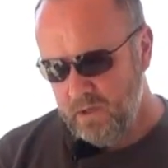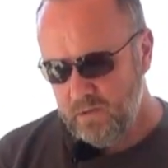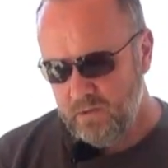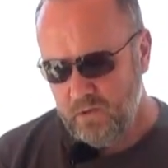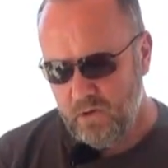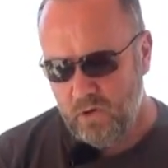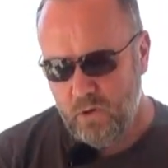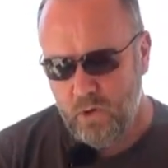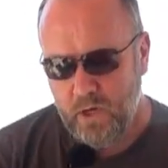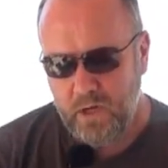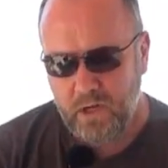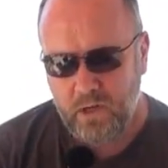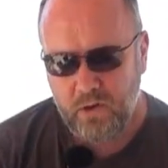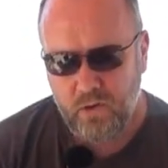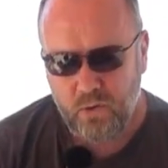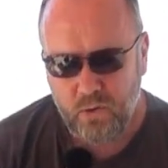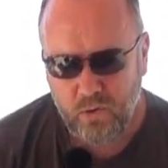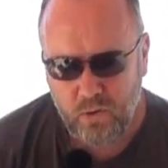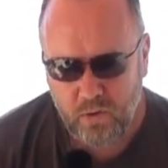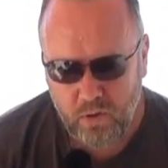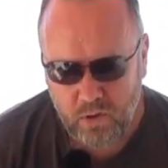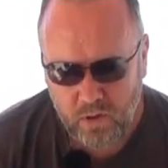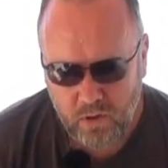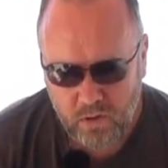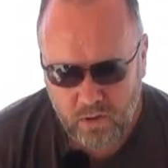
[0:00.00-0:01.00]
So quite a
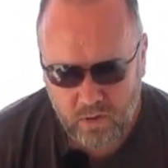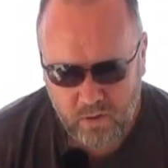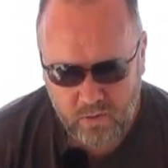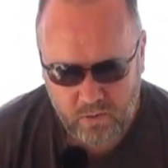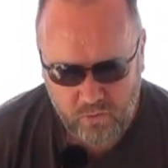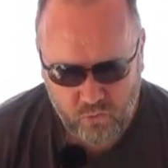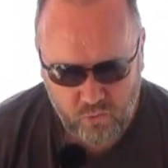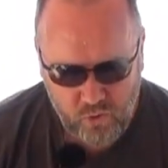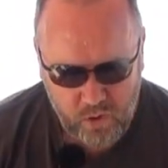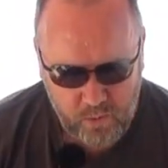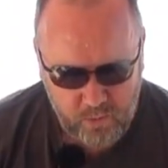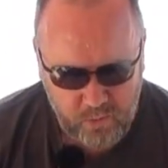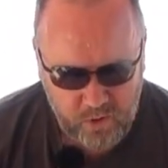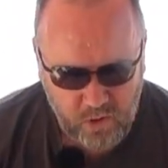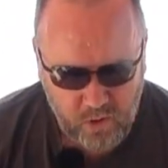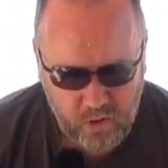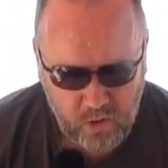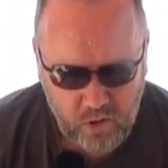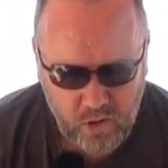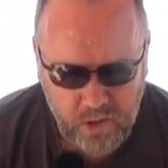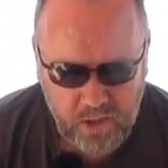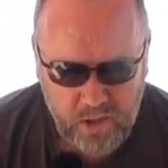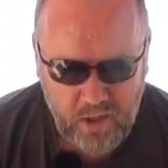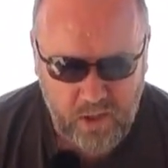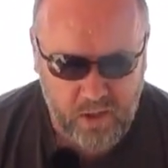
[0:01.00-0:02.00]
cool ribbed
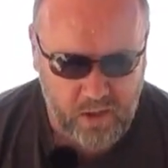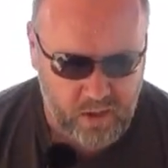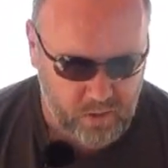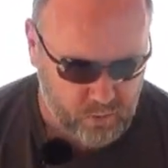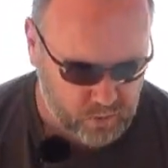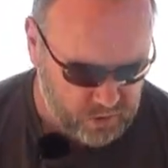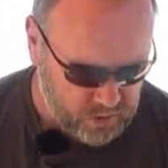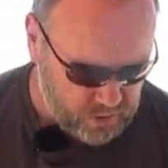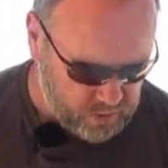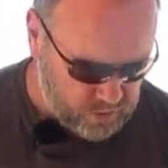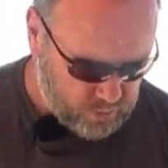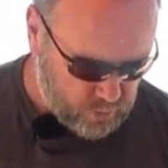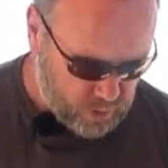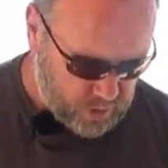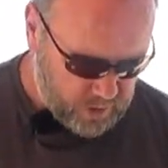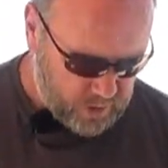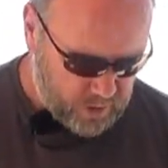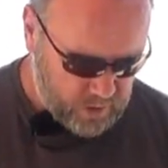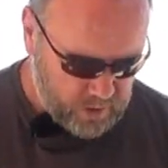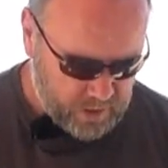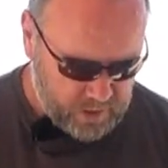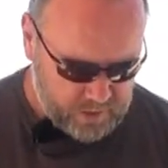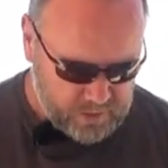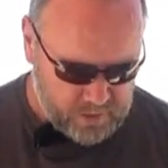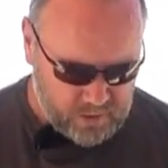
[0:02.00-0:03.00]
look here, which is quite
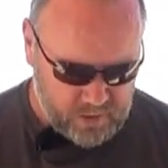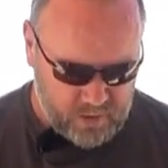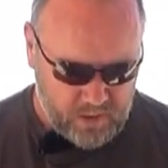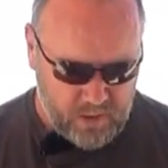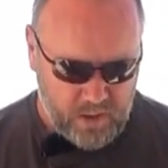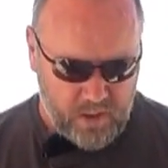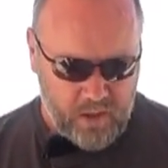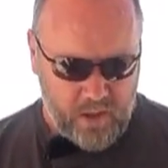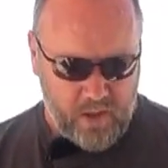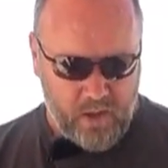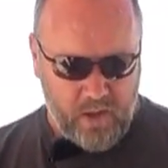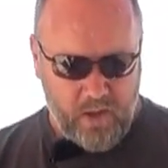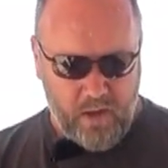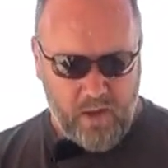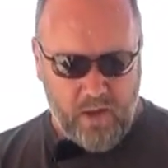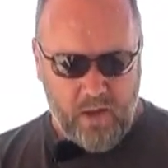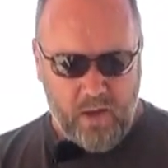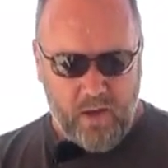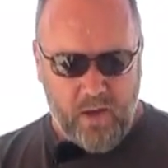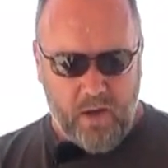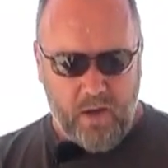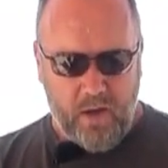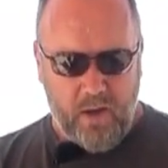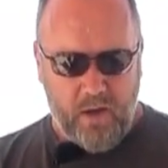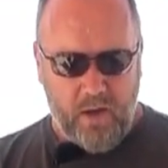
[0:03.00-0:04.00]
nice.
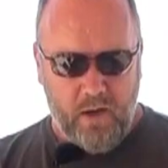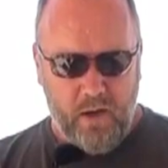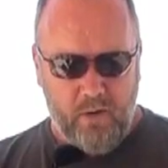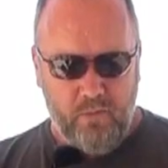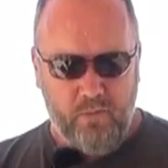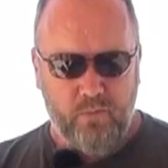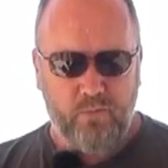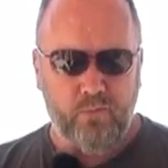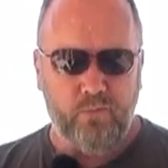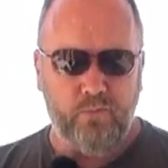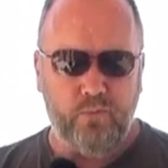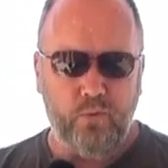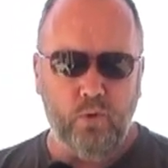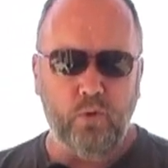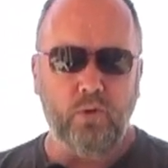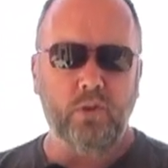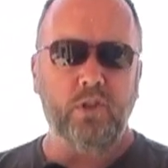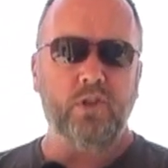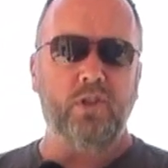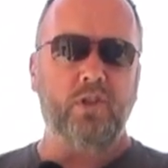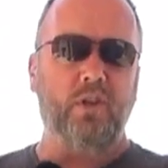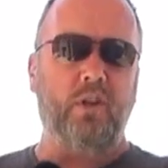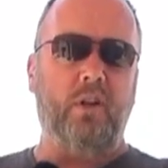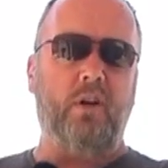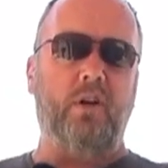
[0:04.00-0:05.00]
Full
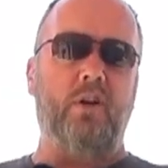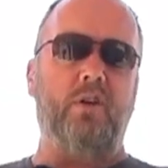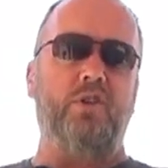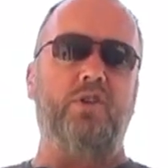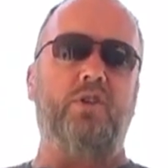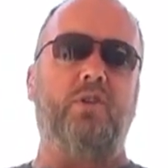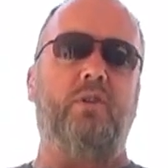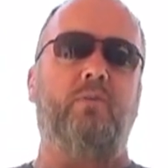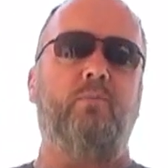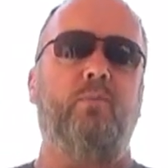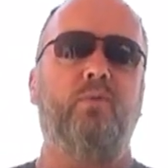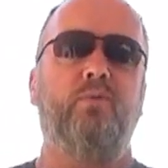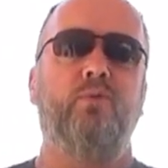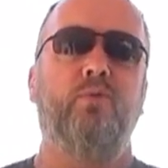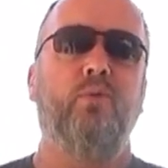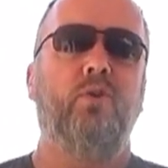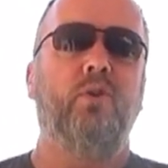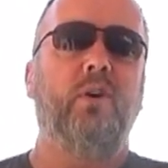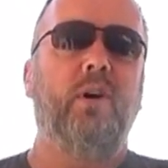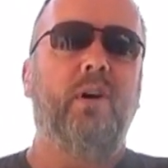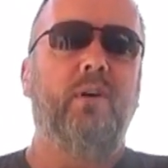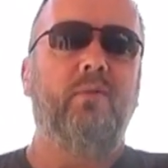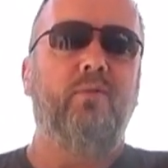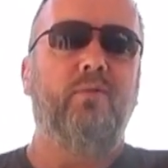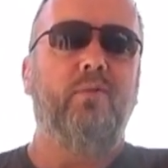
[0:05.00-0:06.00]
disclosure
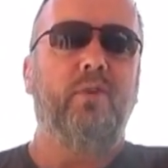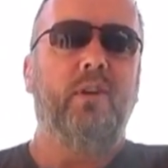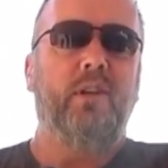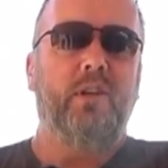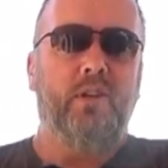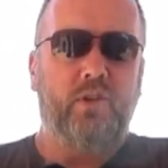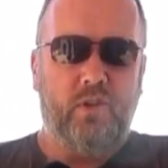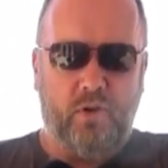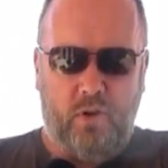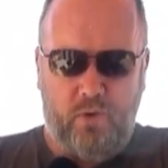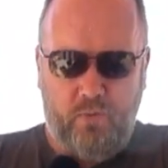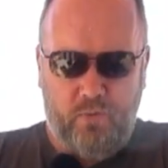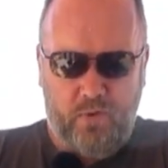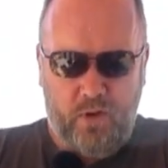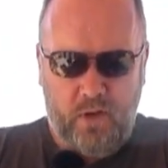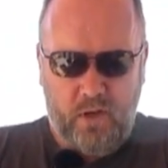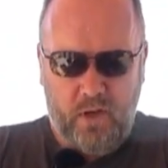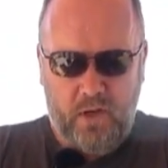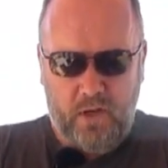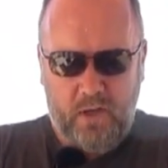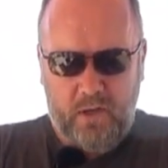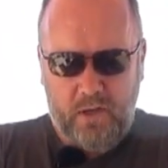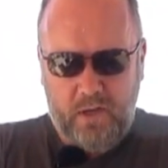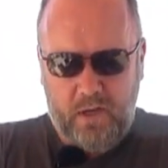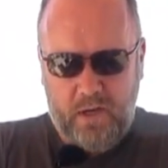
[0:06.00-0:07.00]
before I finish off
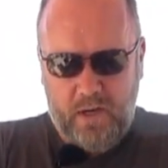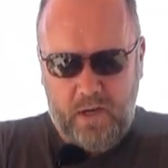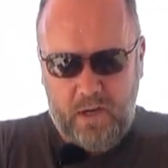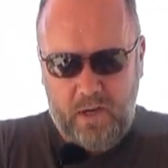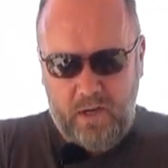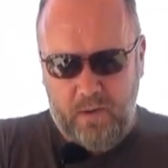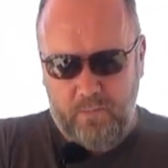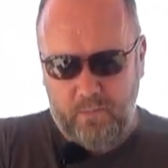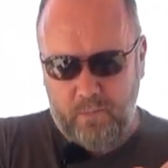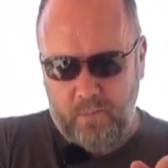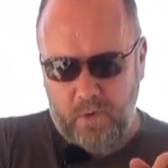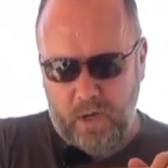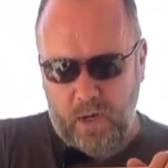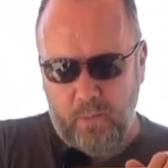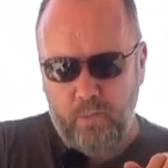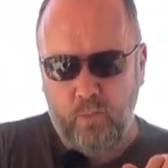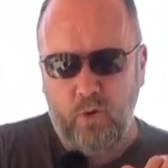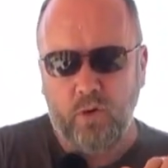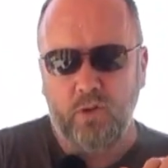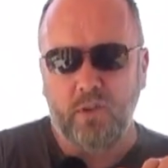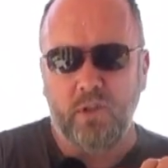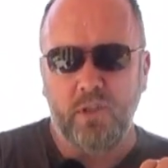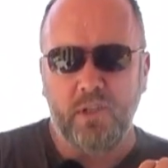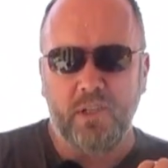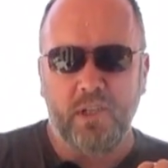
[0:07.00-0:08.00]
here, I
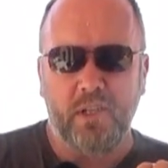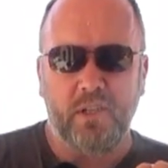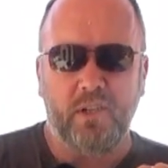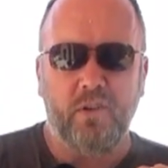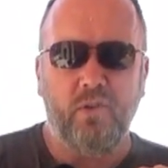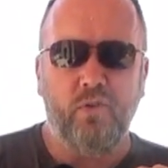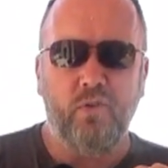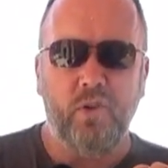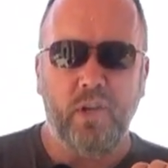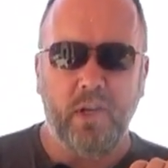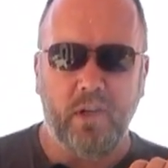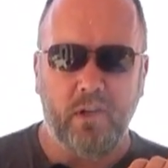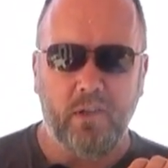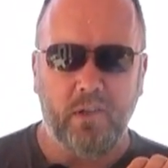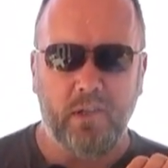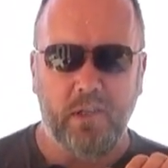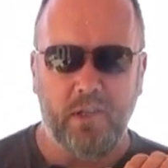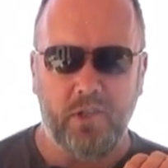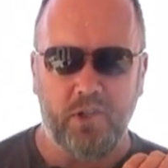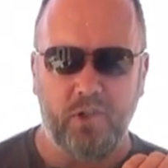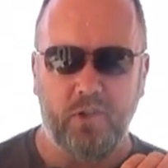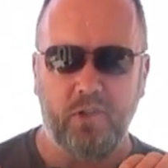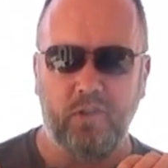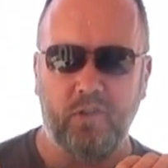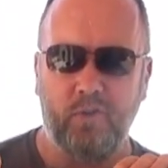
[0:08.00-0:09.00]
bought this as a
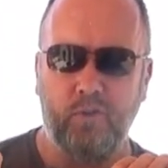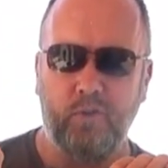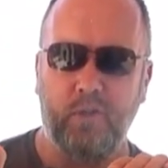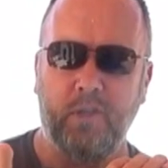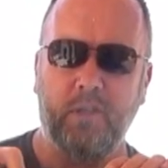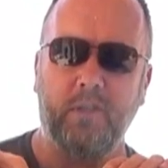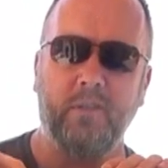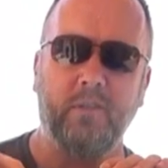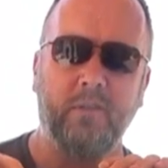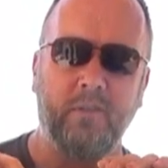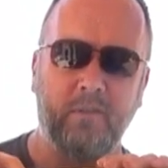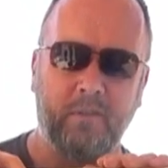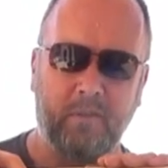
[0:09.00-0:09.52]
reconditioned unit.